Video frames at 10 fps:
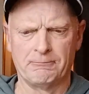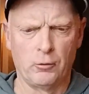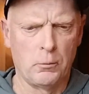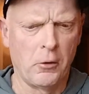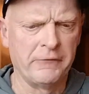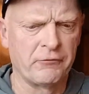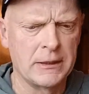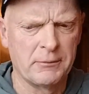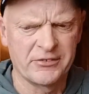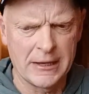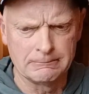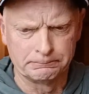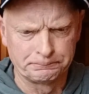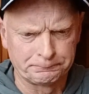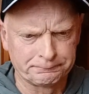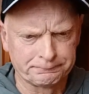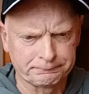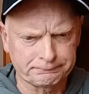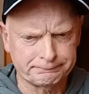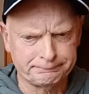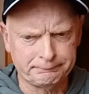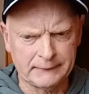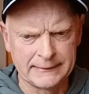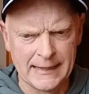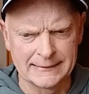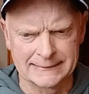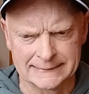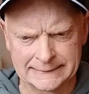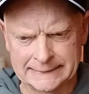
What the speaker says: 4.3%. Yes.